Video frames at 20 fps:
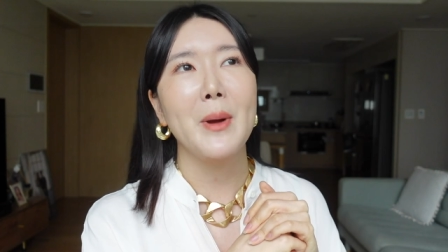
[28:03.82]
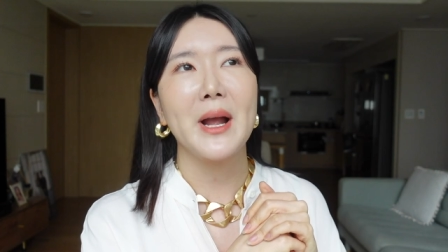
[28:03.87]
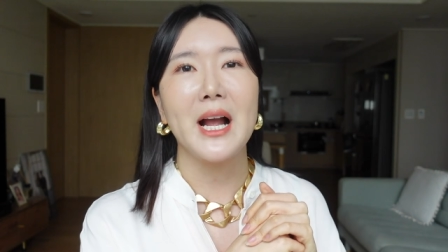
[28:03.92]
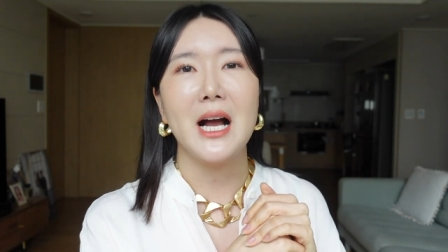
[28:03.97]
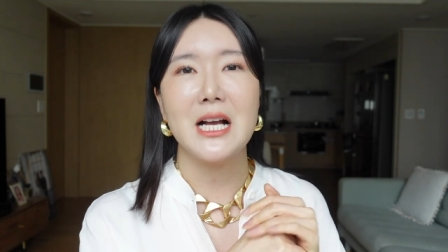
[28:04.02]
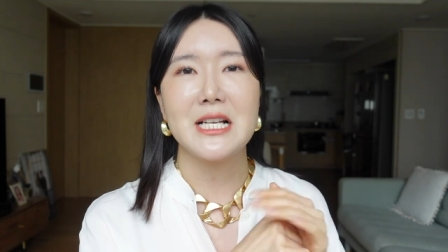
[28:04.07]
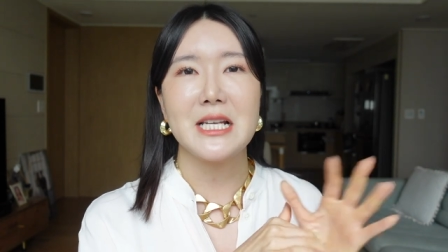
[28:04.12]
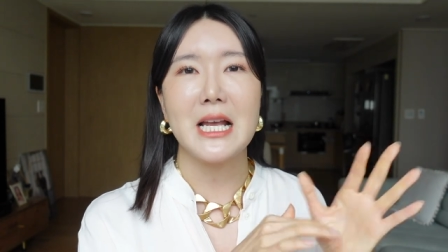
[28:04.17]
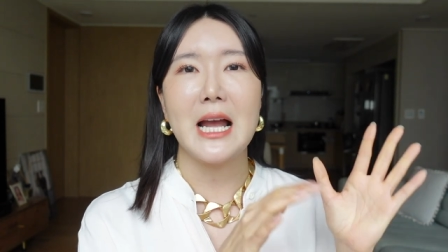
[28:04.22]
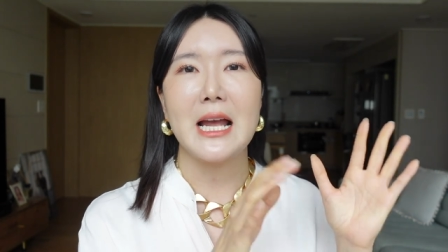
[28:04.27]
my
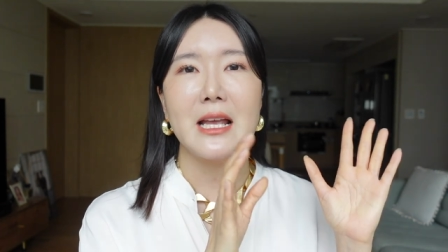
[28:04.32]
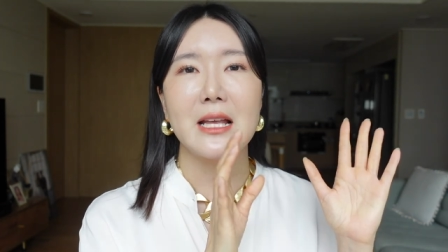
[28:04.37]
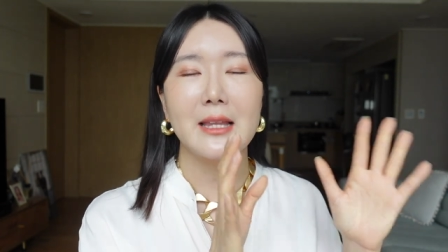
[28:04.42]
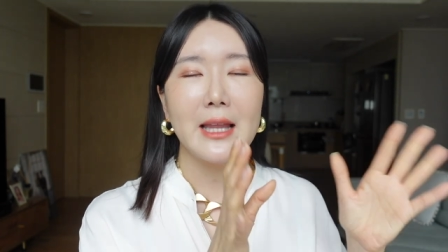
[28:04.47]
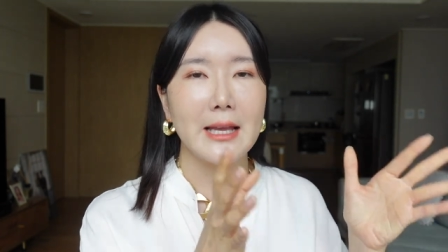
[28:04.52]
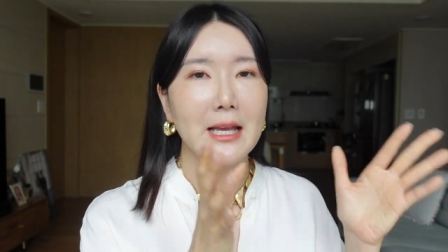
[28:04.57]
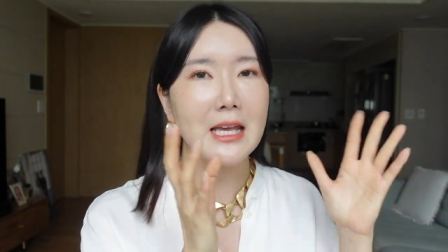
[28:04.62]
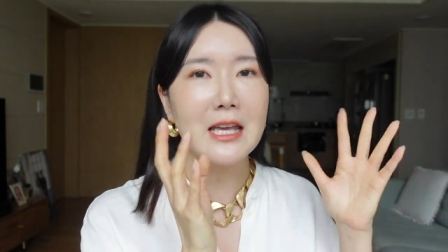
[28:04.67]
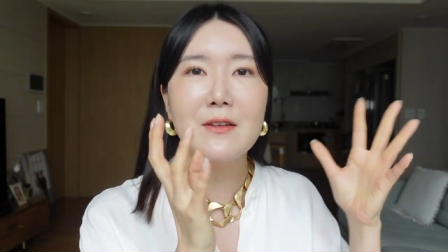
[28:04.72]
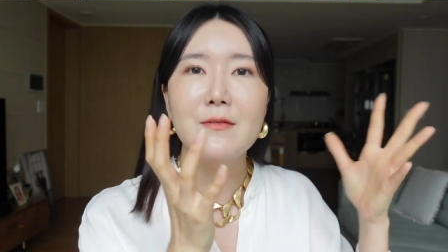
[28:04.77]
gosh,
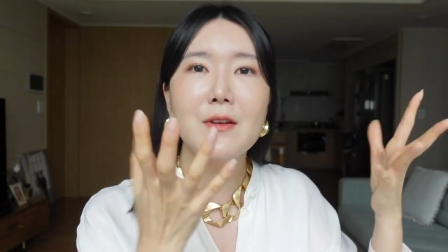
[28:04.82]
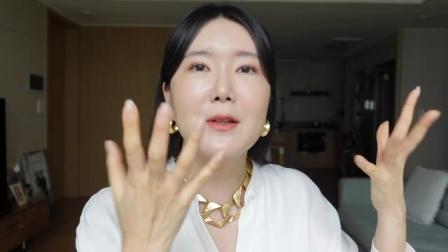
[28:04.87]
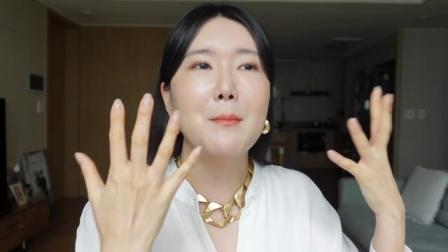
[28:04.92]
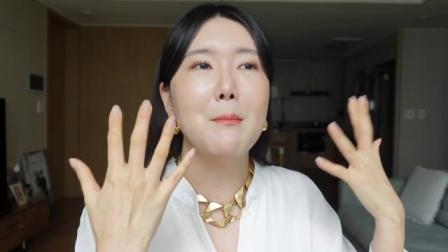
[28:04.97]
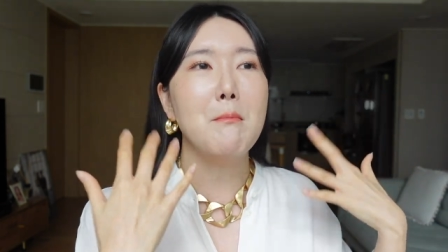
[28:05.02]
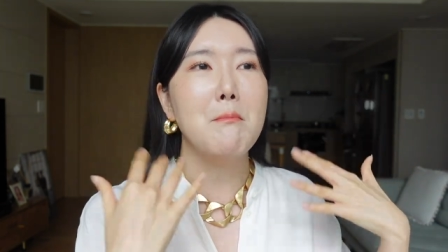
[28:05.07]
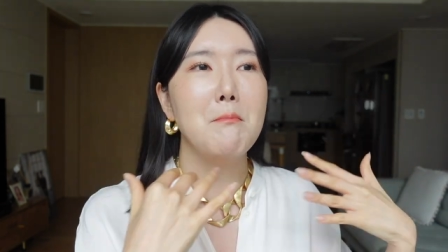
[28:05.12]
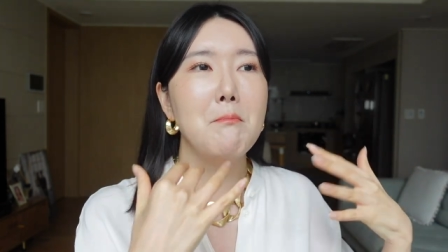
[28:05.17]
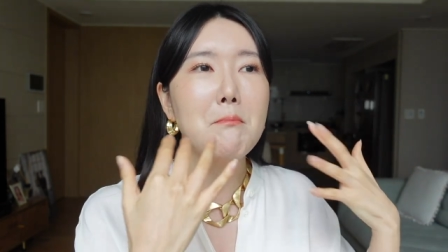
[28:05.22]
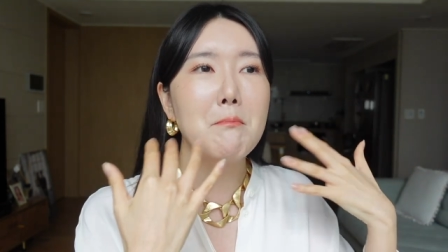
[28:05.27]
like
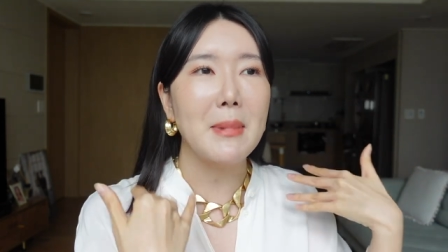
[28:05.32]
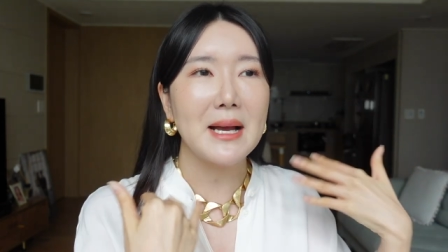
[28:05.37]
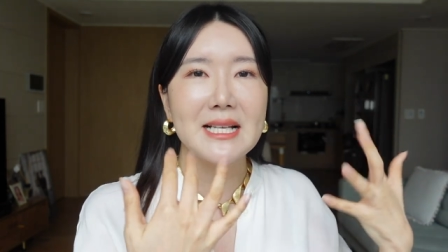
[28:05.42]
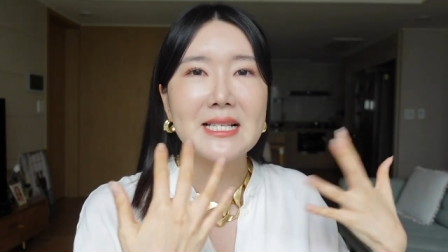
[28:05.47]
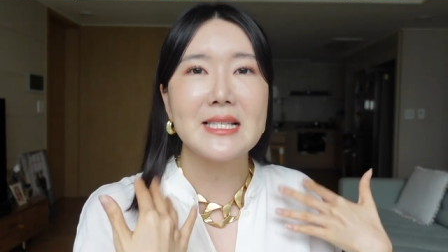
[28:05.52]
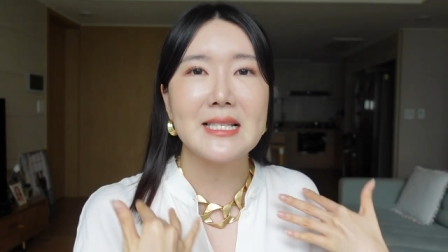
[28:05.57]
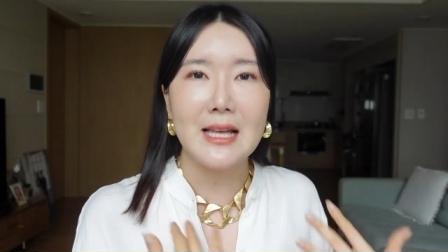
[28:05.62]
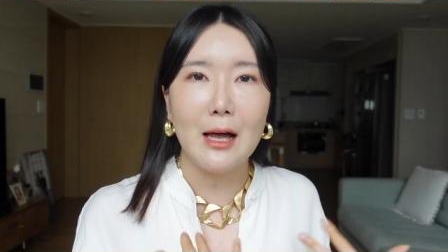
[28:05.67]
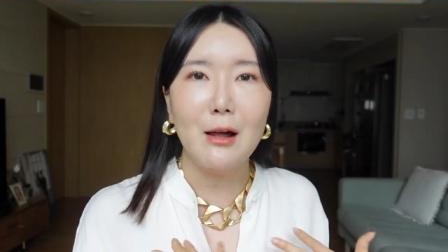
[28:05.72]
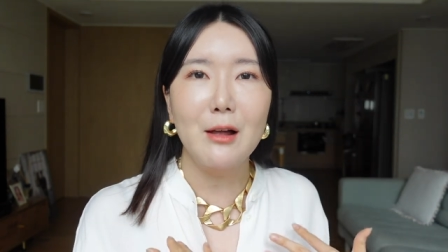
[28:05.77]
even
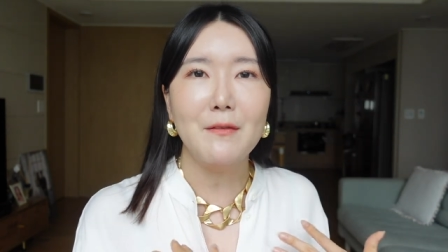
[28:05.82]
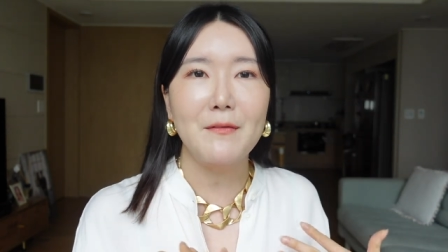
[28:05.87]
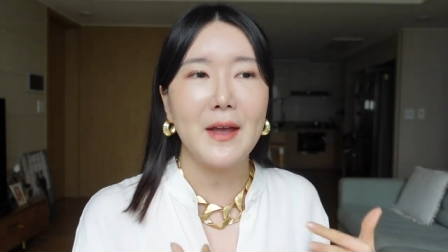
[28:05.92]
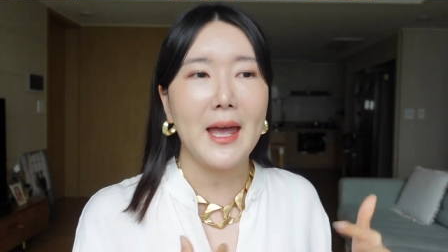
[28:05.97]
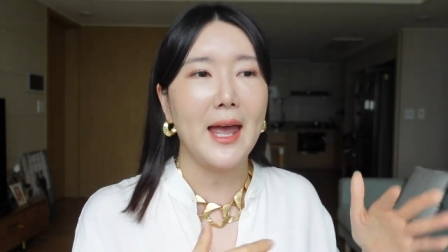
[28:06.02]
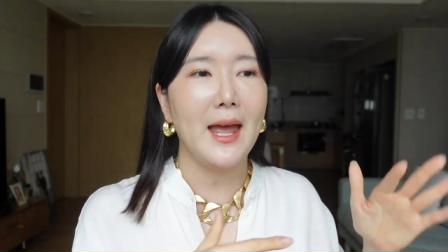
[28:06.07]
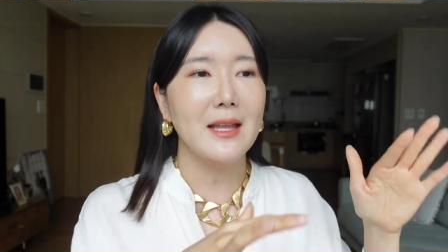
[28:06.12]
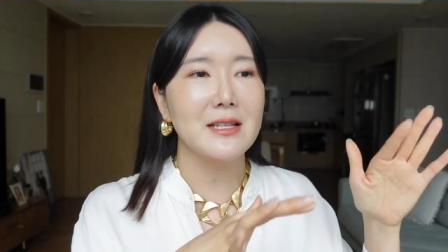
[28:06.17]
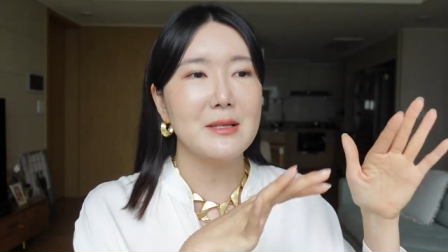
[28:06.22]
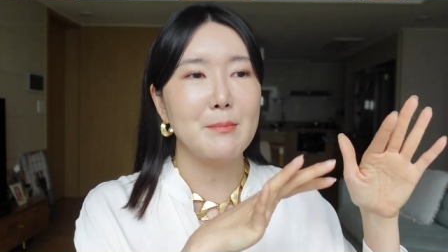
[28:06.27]
myself
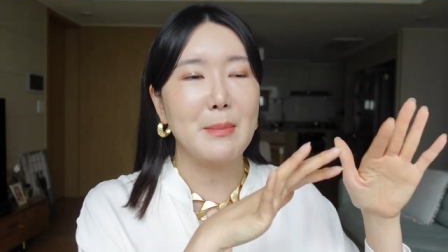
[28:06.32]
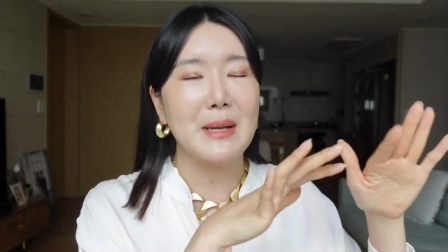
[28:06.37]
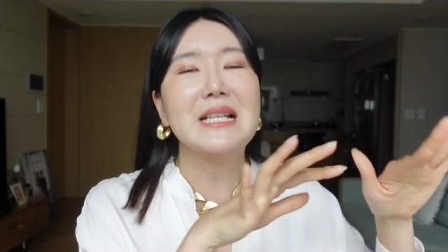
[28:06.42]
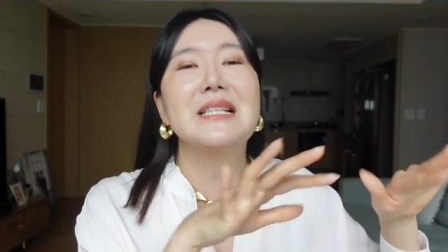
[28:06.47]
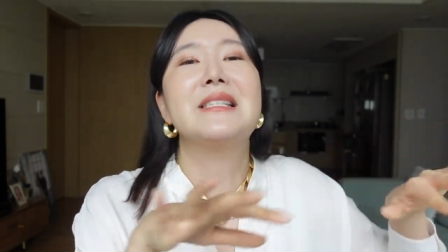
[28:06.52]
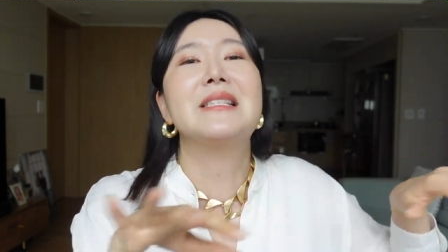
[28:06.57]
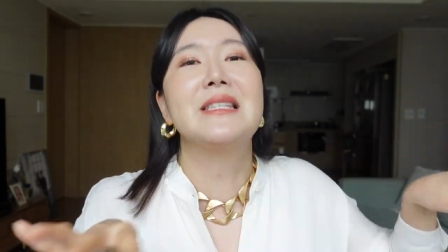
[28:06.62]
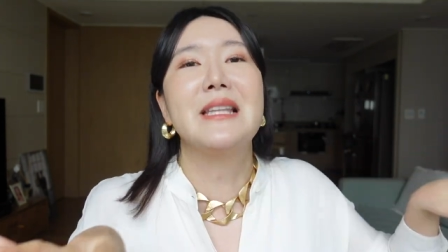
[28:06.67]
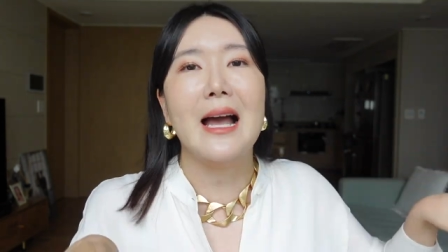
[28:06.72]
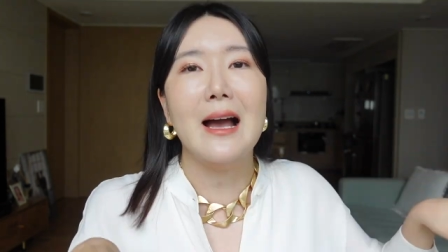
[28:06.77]
and my
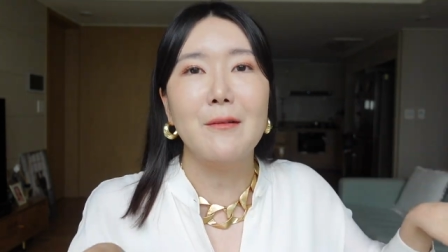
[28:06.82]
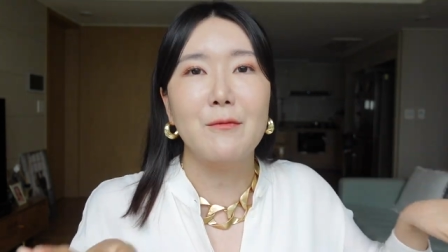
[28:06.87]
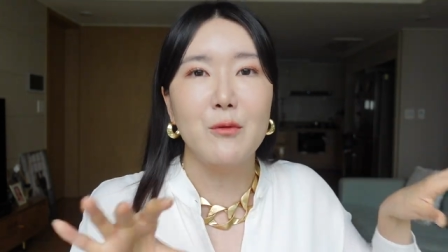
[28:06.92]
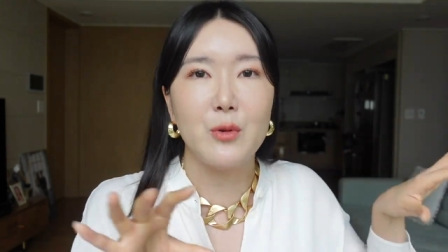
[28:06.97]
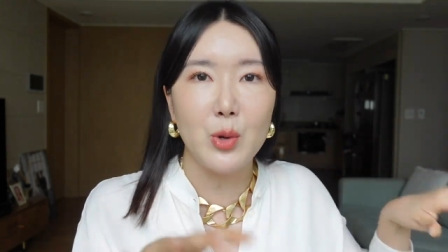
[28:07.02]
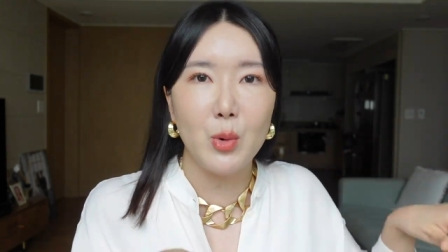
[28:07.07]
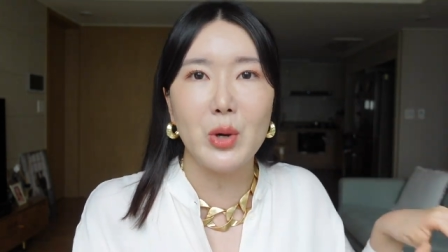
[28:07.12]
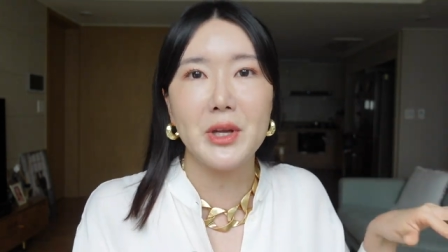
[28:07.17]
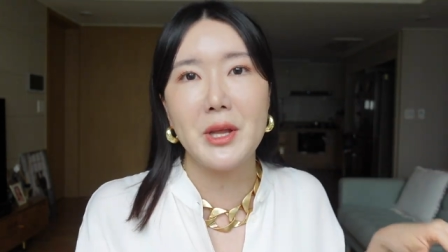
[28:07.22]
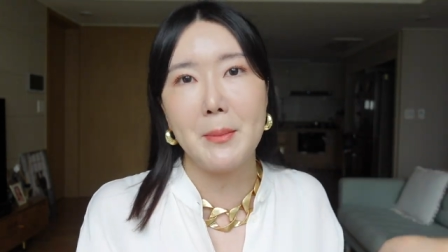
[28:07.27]
staff,
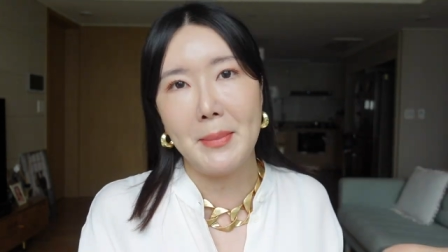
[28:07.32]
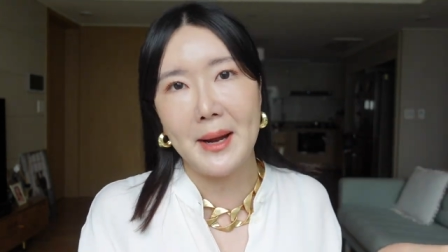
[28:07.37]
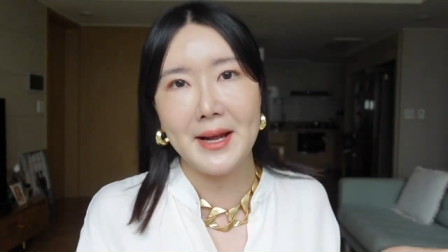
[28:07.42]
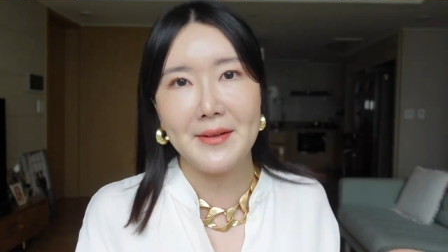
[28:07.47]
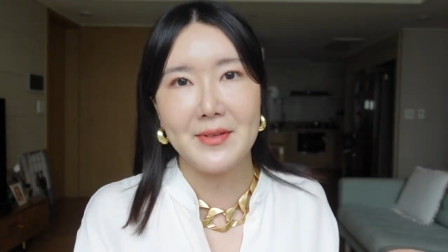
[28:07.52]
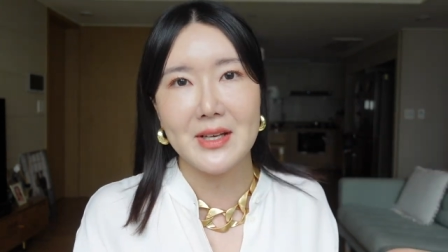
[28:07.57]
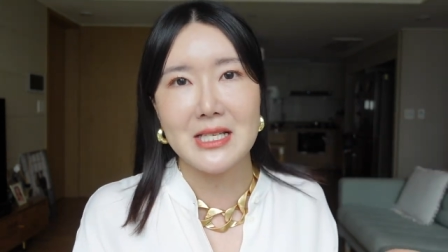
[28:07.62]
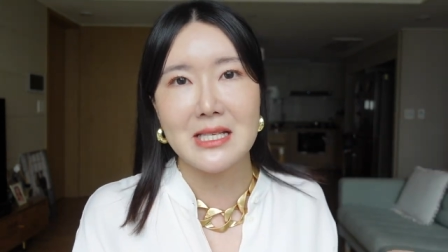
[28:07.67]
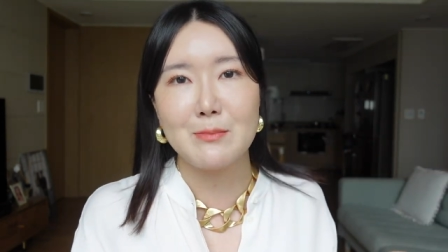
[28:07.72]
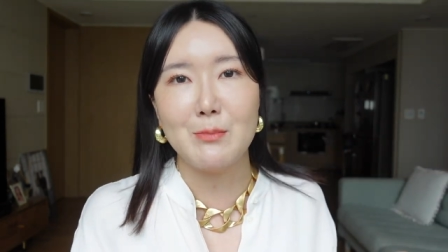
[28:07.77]
we want to
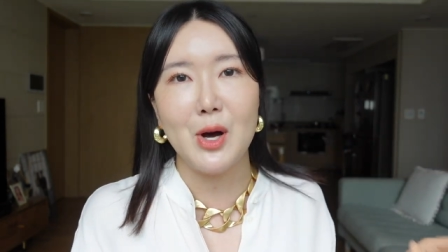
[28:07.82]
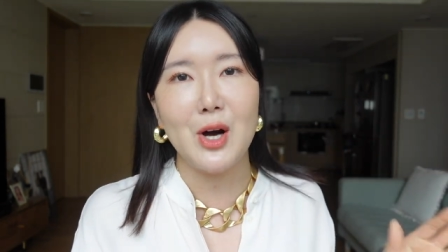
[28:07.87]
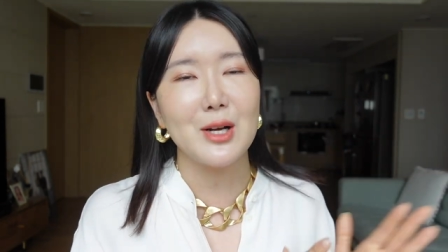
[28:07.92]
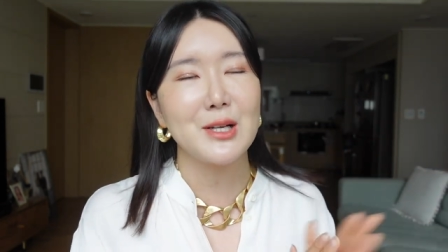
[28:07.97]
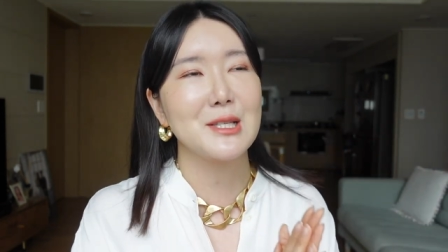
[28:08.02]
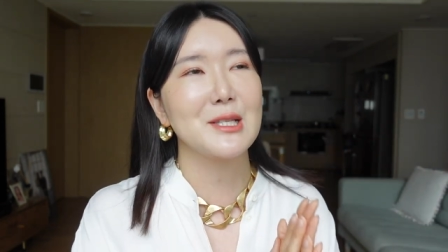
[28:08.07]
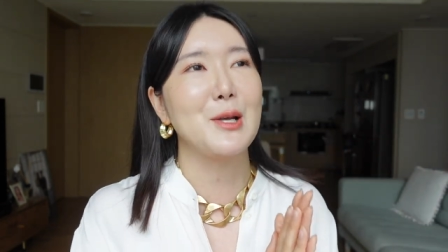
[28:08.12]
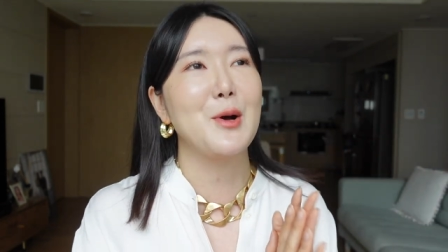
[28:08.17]
buy this box.